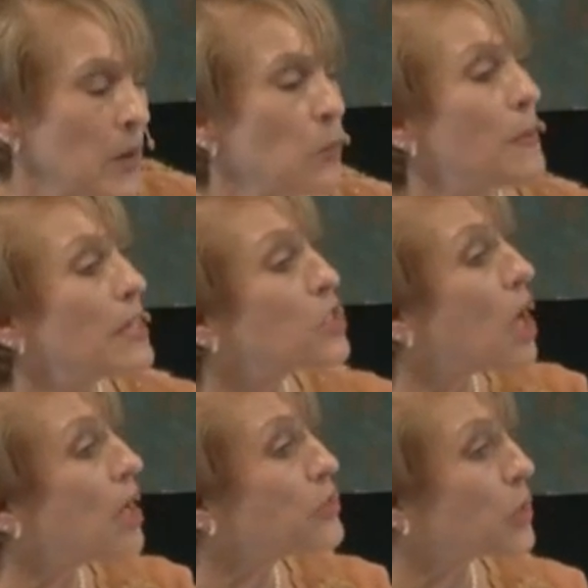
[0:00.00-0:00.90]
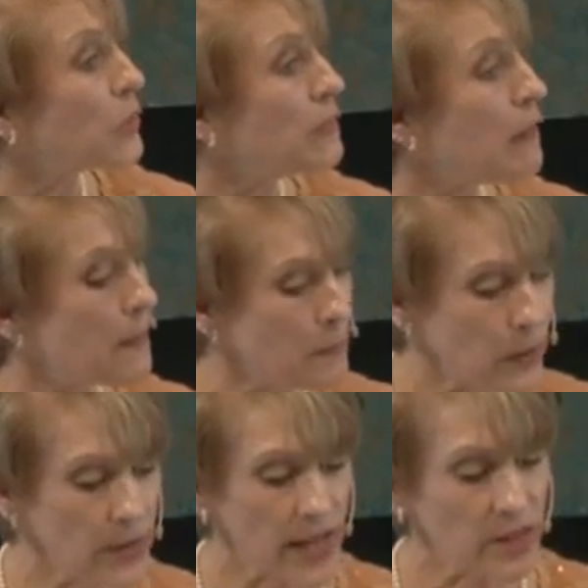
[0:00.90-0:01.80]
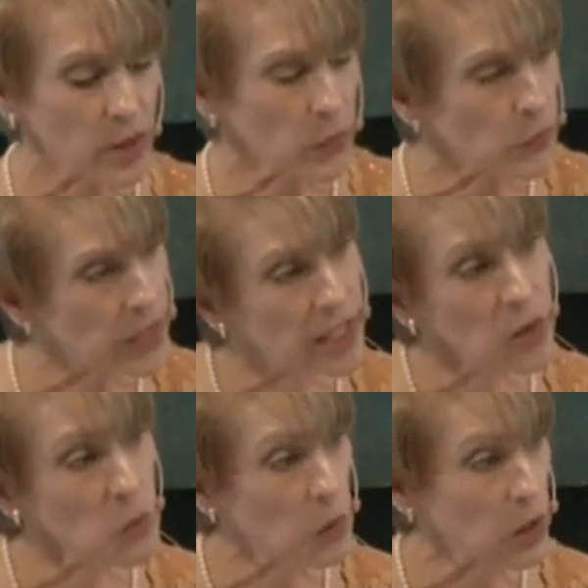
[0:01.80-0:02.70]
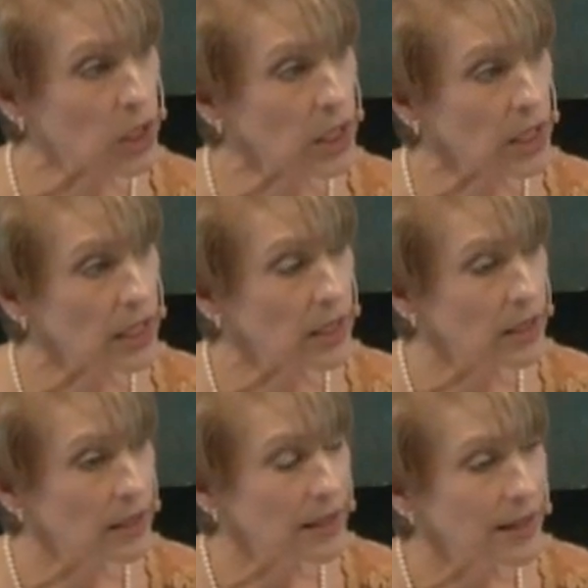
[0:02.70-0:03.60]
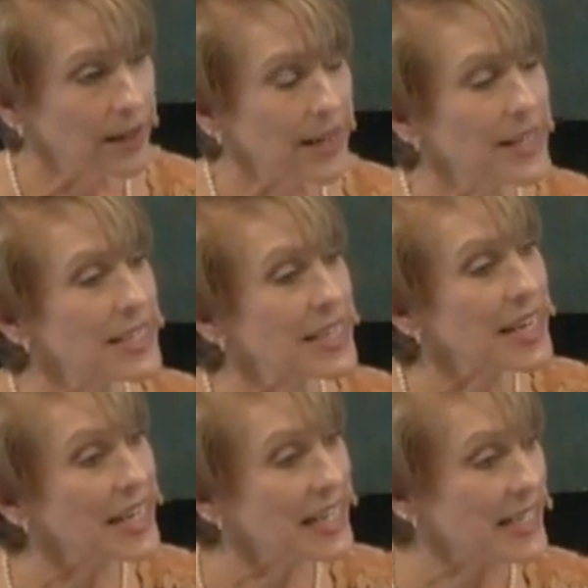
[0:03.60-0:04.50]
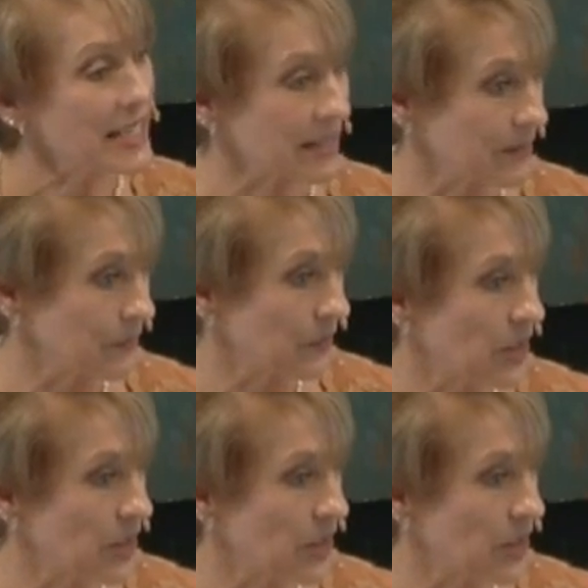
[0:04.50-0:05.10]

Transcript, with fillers: We must also remember that the real work is hidden.